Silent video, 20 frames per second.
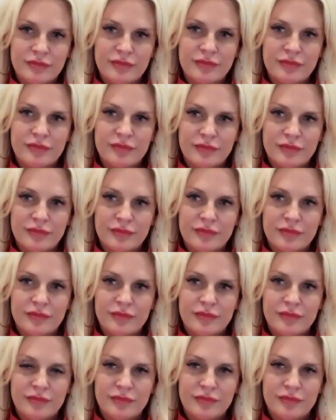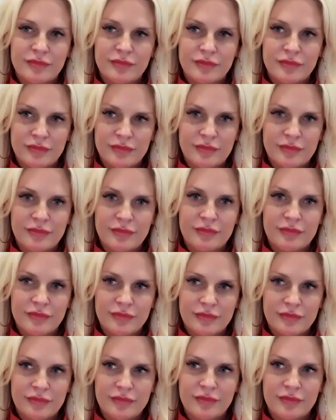
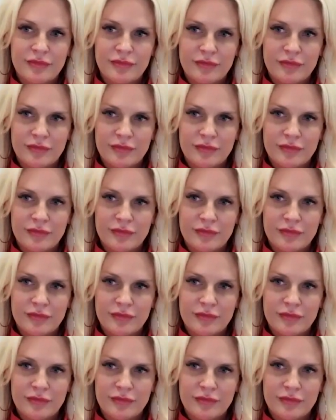This person isn't speaking.